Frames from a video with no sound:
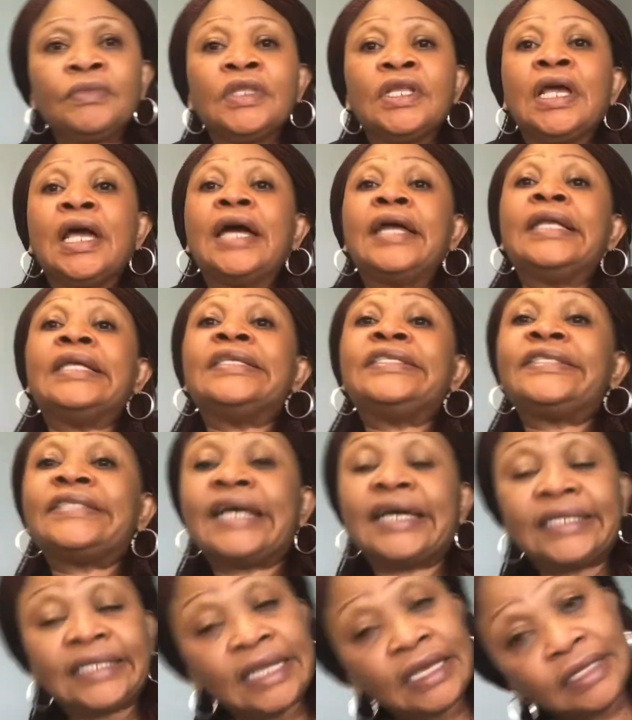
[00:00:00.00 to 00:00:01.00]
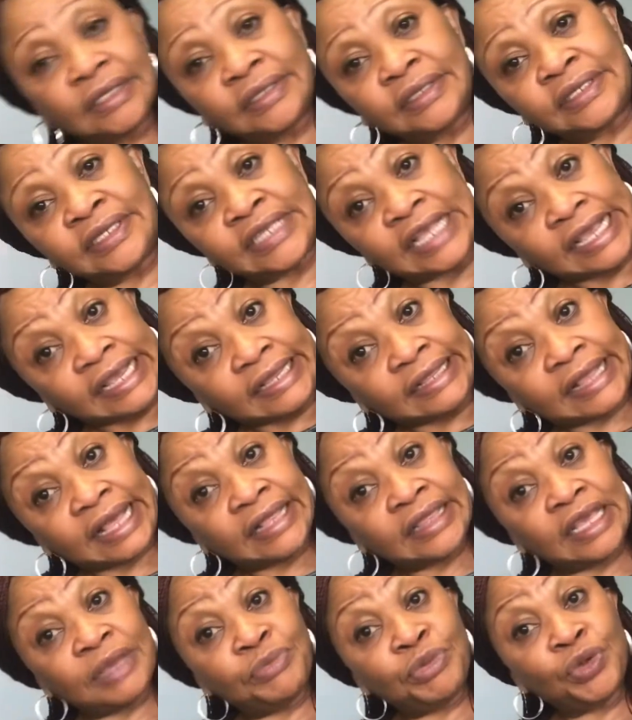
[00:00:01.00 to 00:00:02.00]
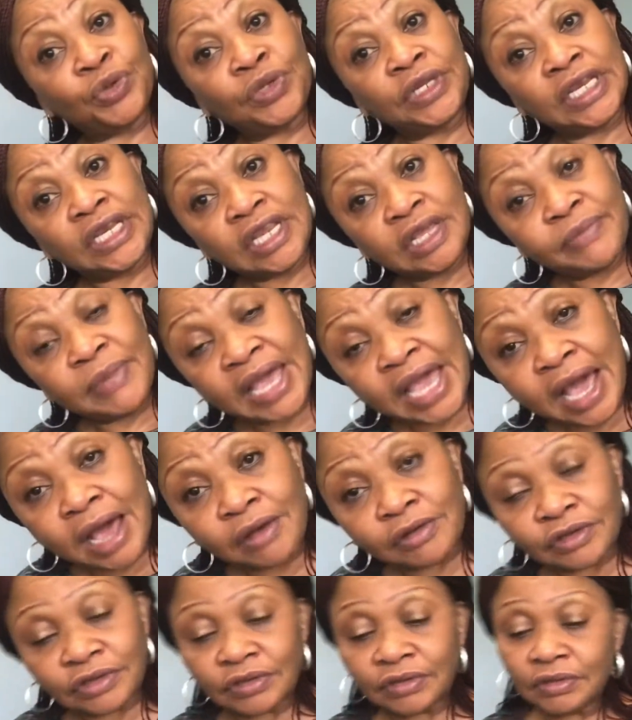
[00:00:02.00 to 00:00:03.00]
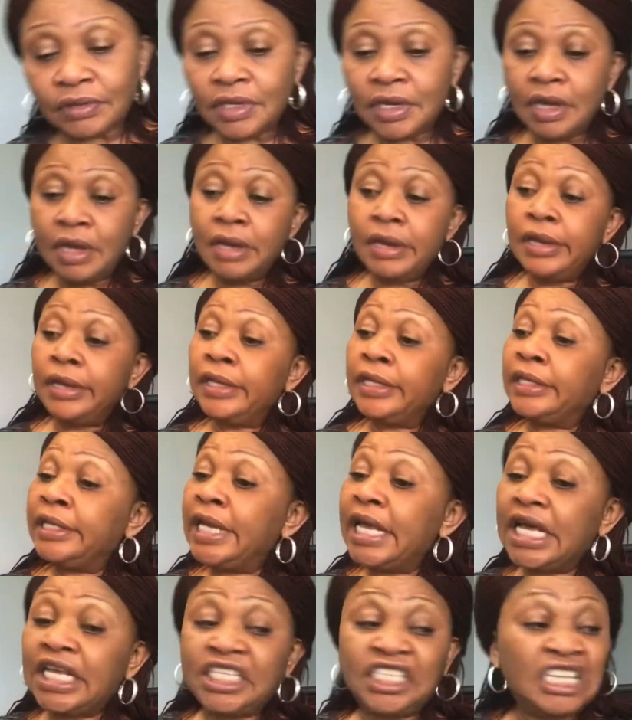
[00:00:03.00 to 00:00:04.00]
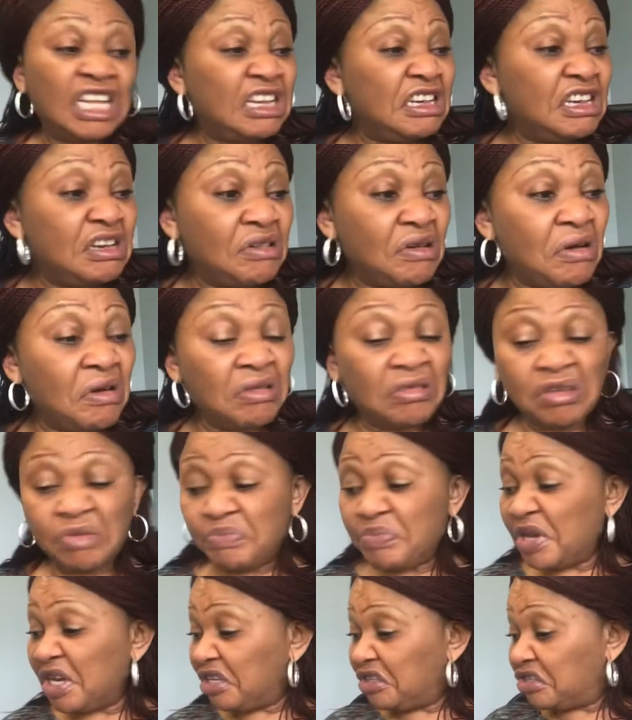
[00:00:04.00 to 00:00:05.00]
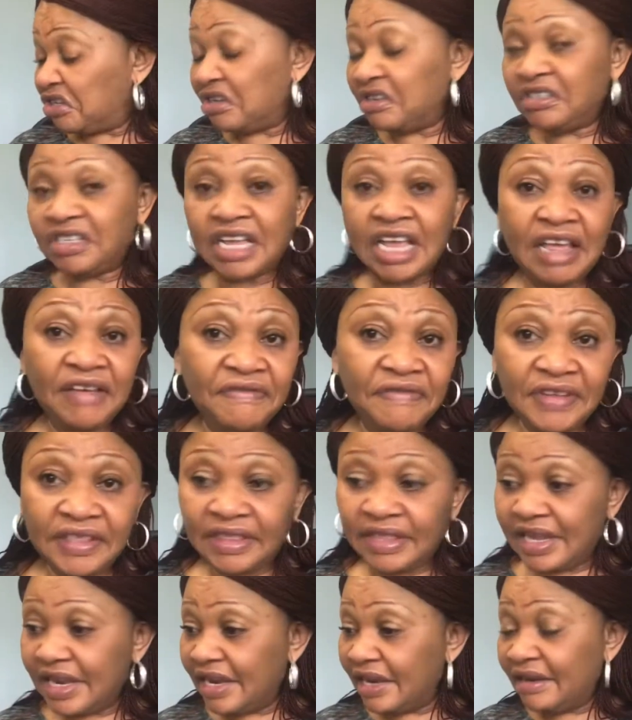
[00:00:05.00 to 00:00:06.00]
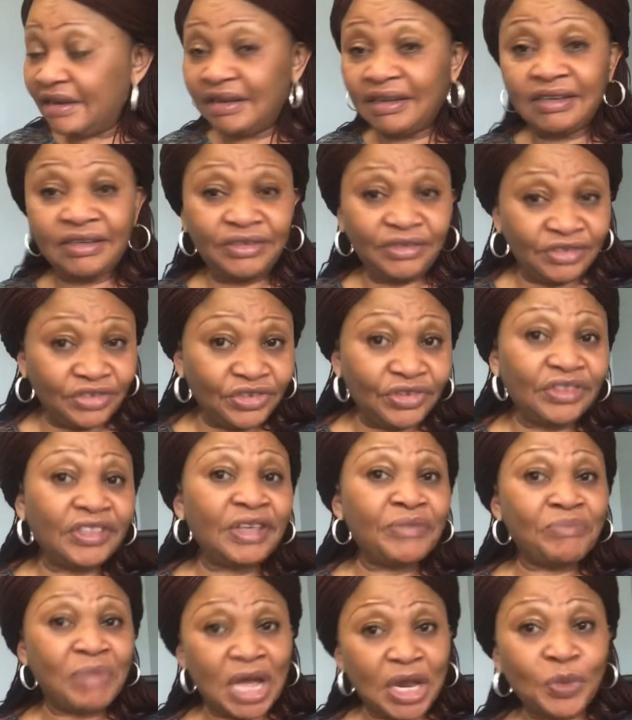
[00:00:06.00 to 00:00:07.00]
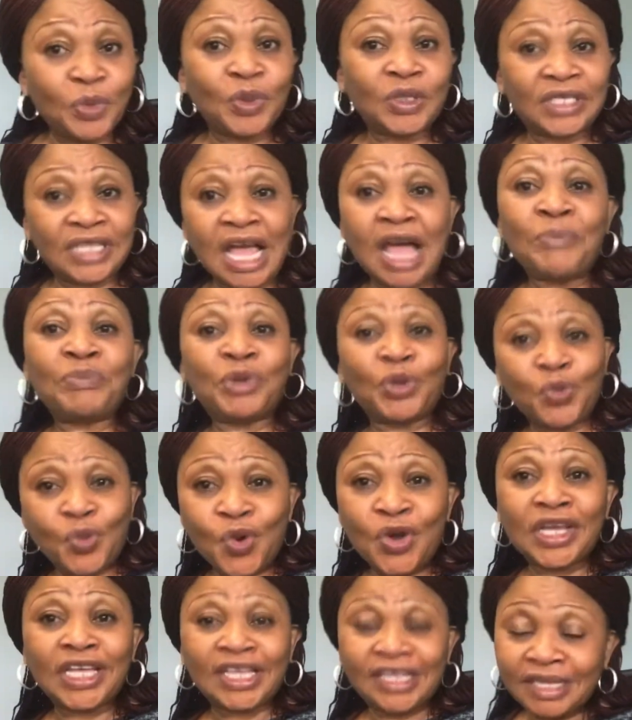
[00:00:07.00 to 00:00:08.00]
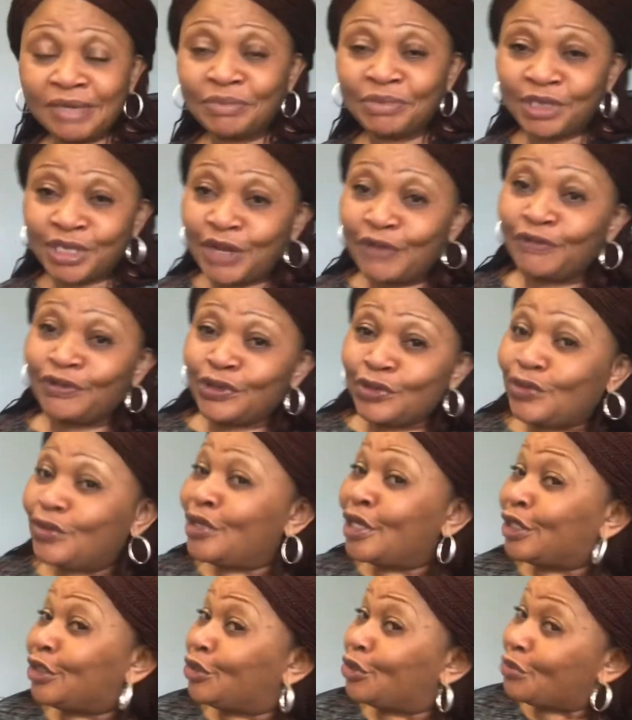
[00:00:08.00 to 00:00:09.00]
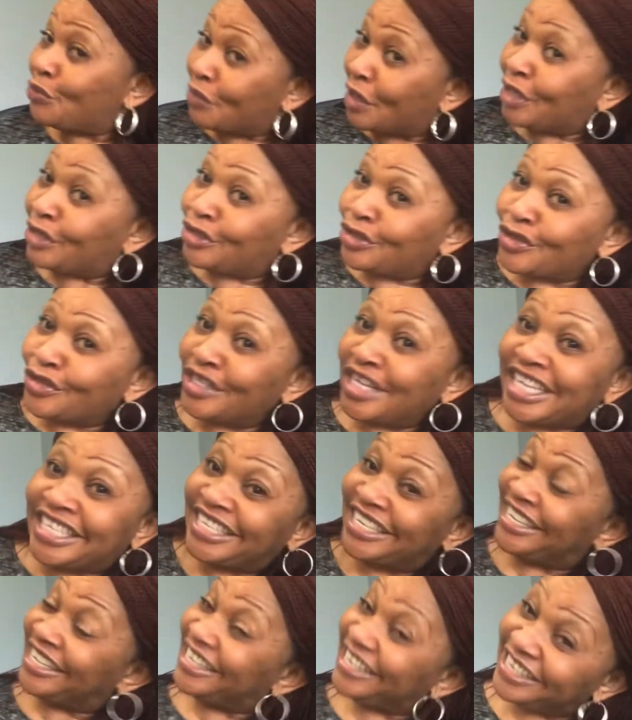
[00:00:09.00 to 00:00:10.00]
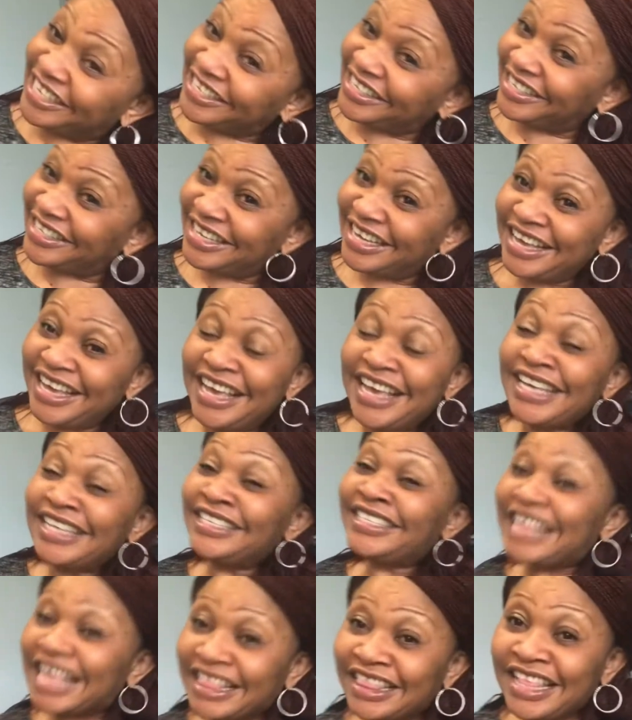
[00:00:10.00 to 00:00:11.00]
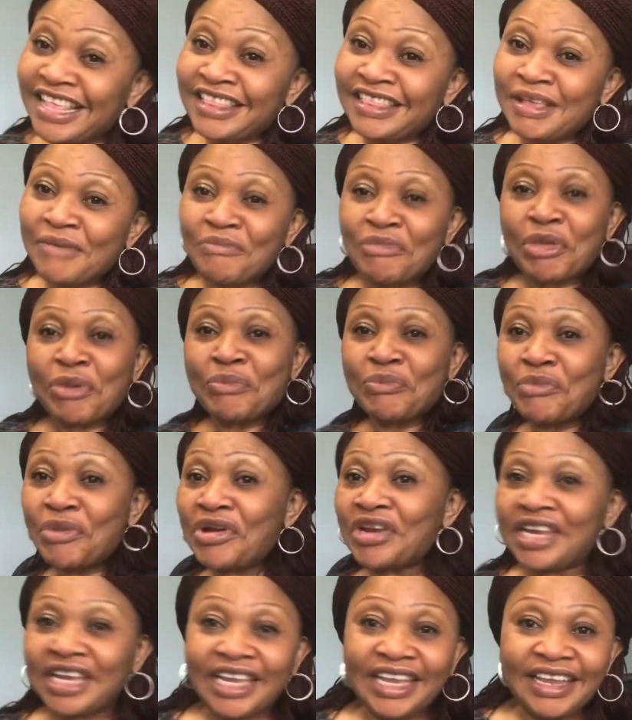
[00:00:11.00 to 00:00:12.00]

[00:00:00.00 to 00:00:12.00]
and it started saying that they're building him a house. They are sending all the pictures, everything. And sure, the man was happy, working himself to death to make sure that he is sending them the money.